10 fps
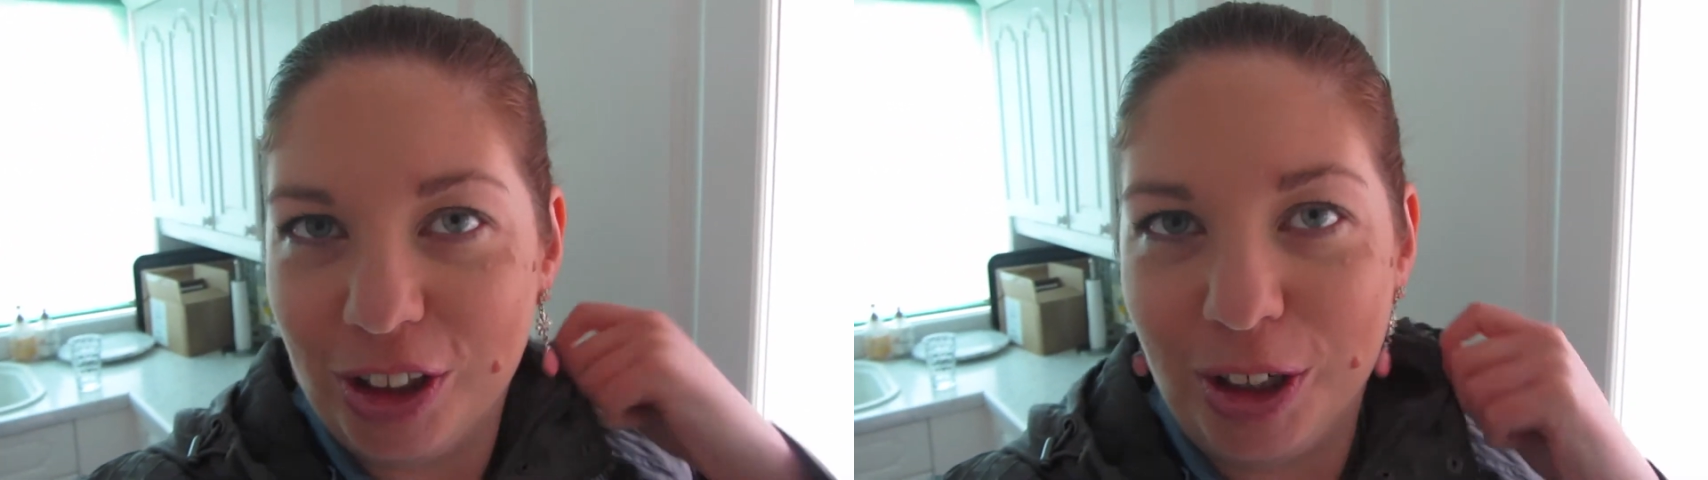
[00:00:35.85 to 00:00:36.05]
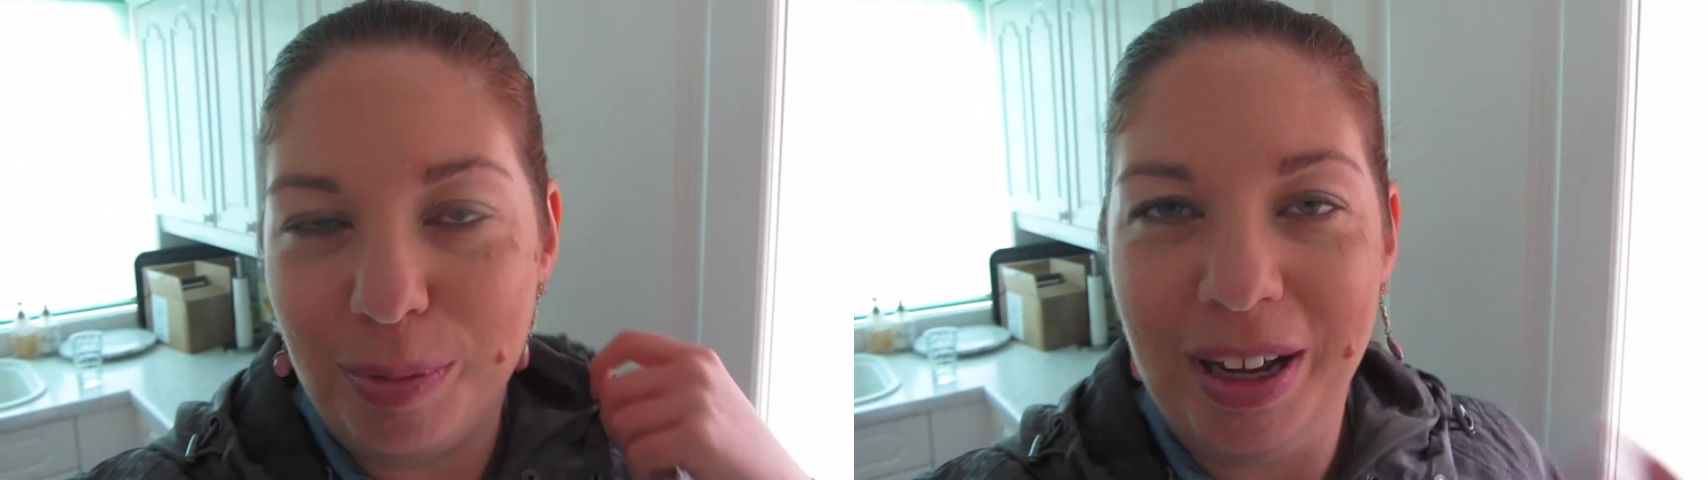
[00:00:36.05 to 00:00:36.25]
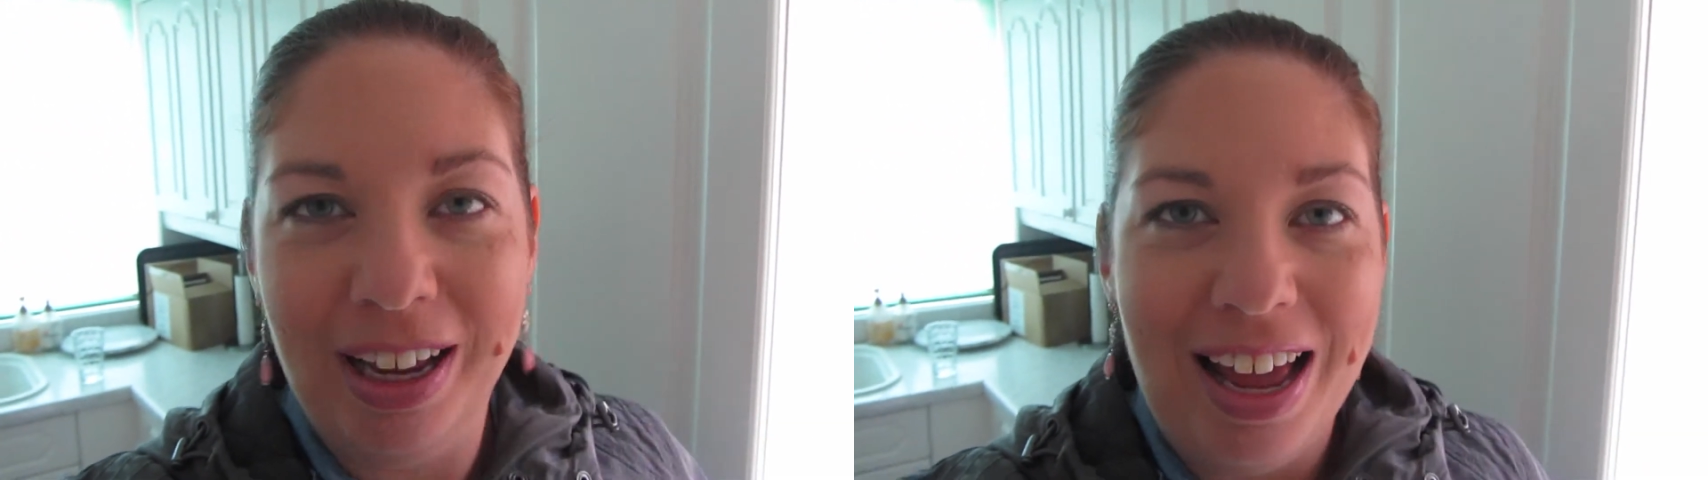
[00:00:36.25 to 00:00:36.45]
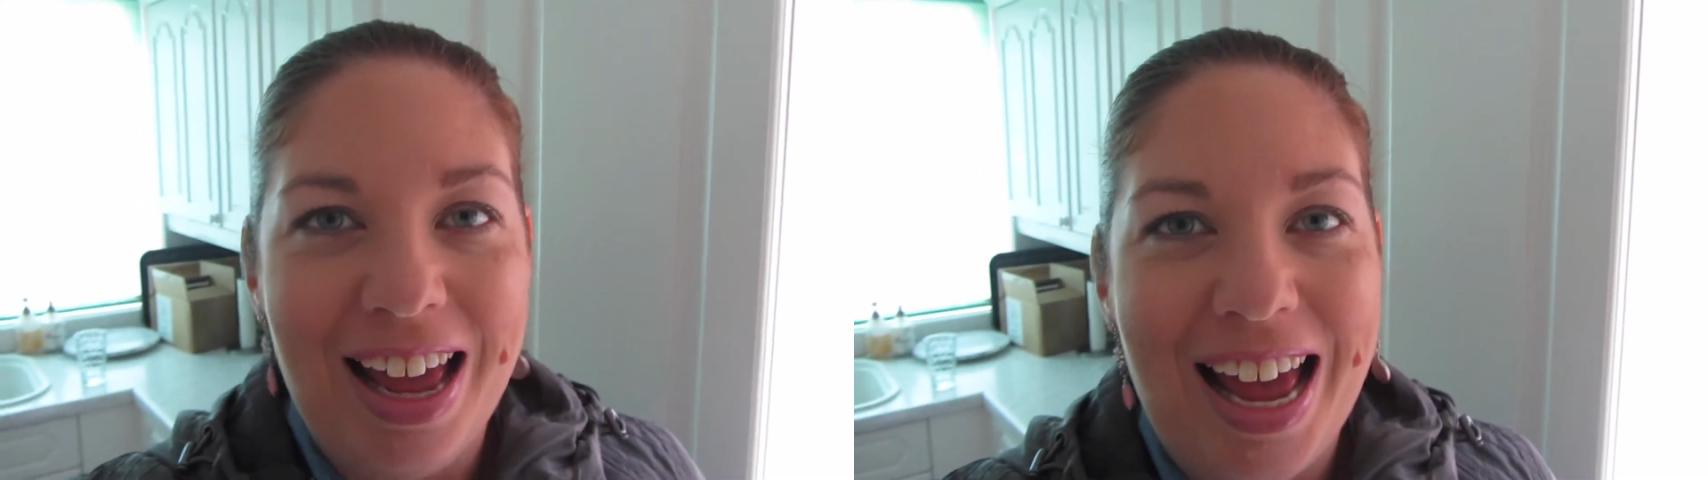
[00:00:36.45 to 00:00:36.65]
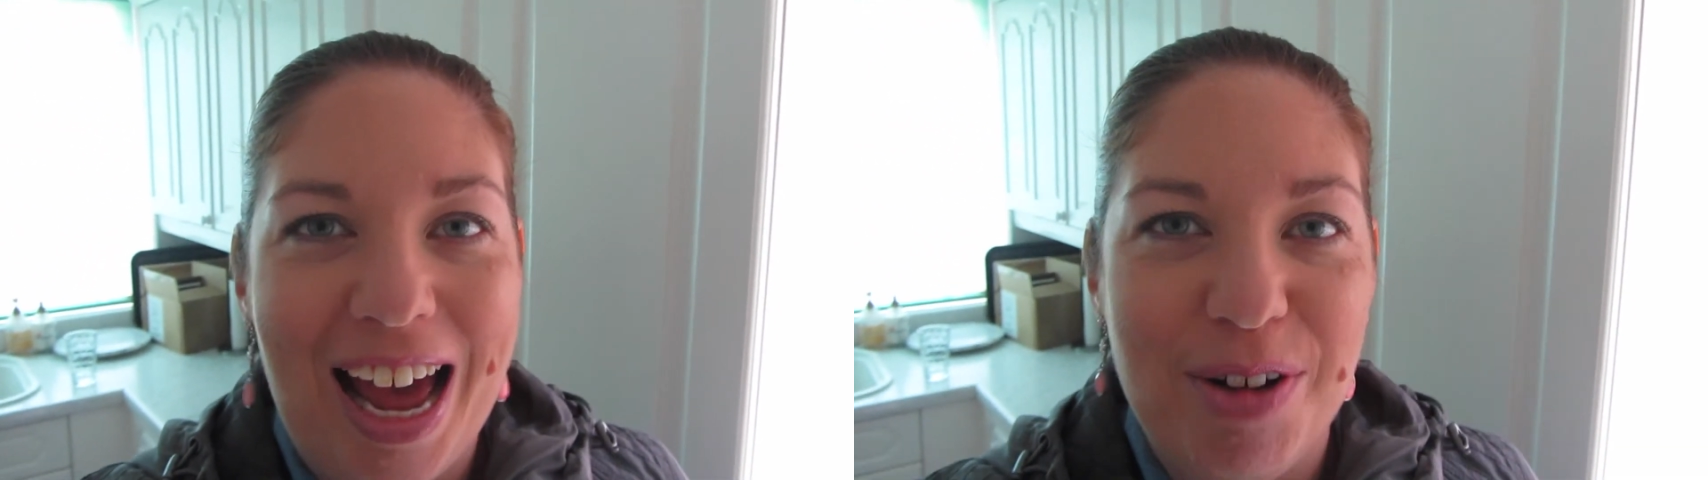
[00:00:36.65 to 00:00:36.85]
up
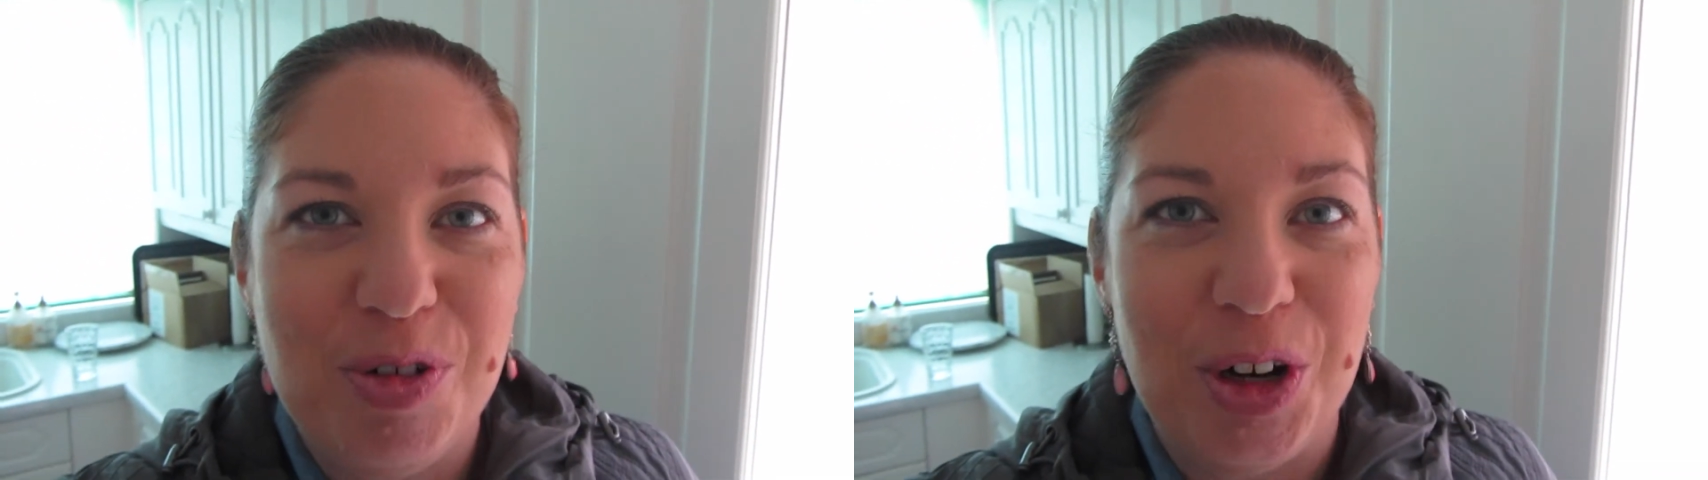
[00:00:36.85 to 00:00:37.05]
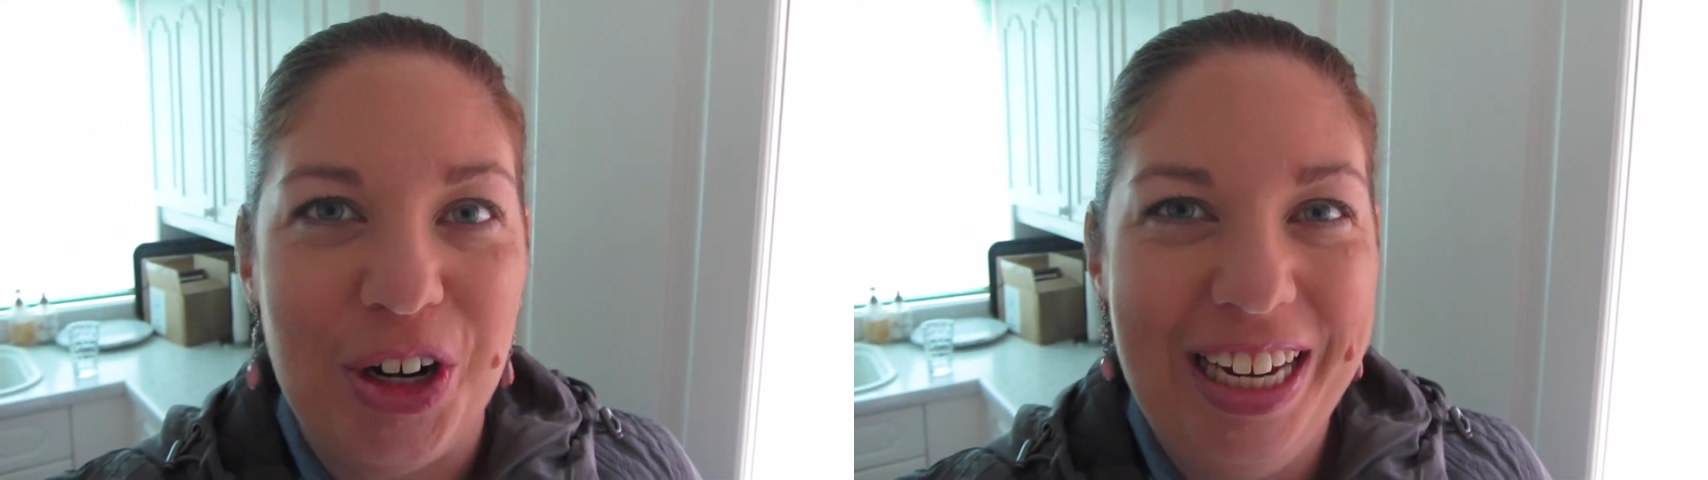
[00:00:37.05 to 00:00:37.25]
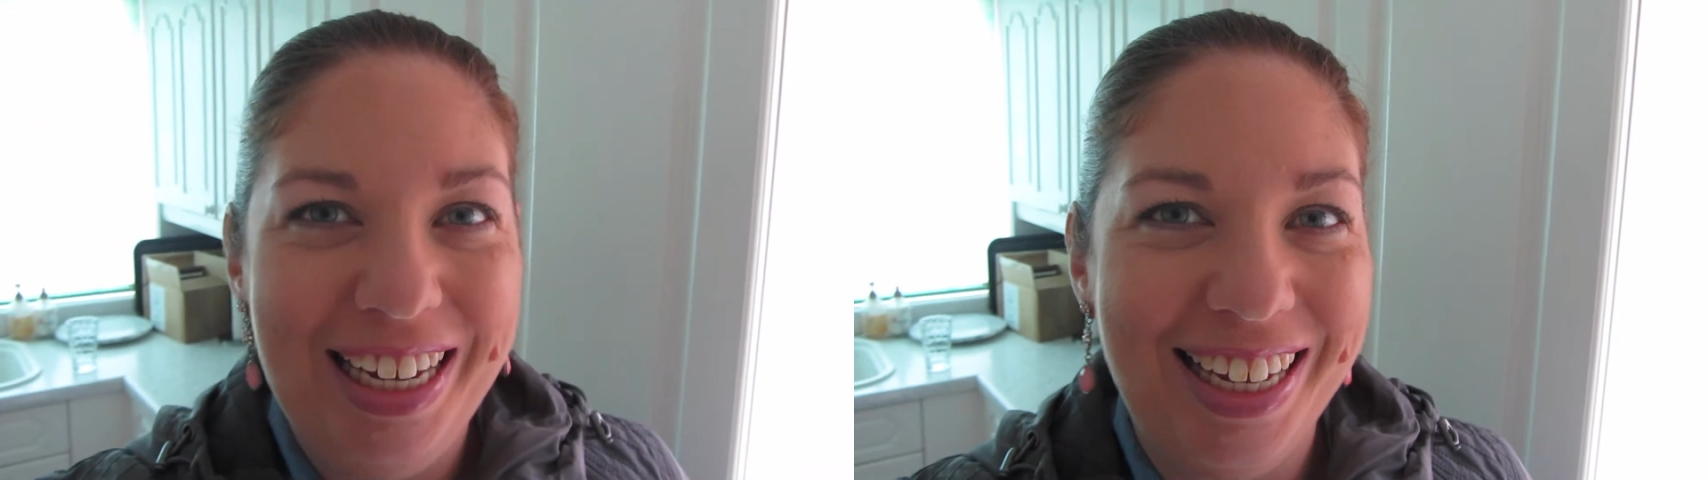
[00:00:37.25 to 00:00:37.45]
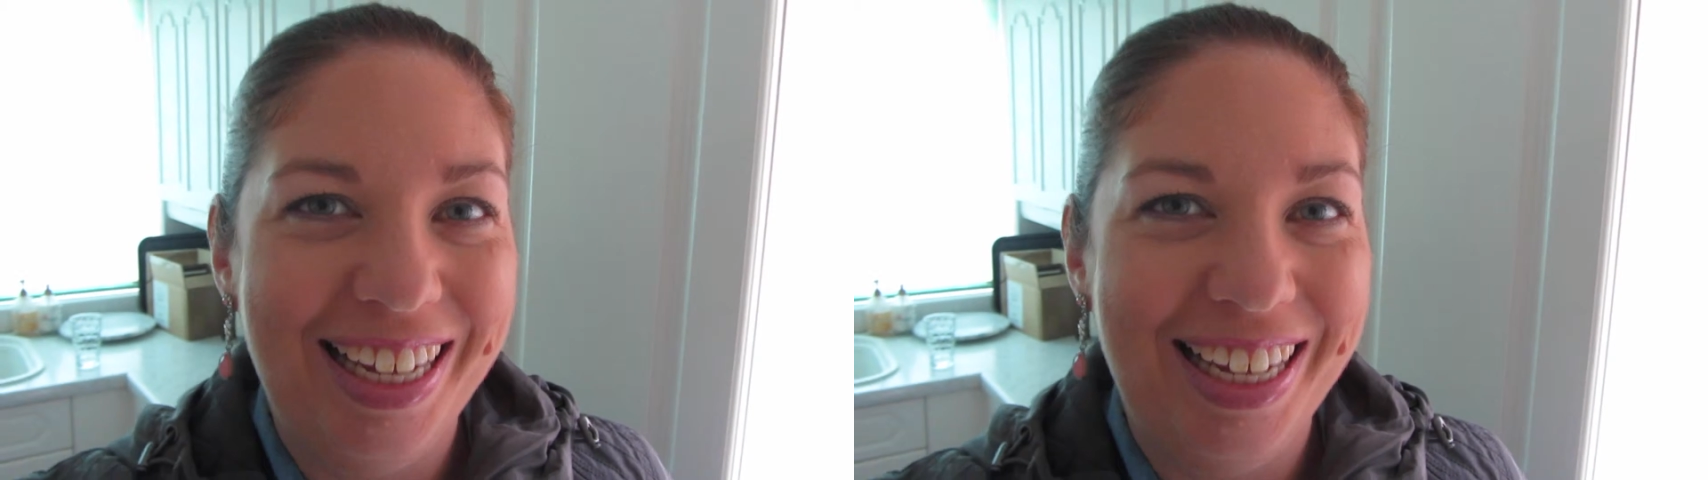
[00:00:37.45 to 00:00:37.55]
and run.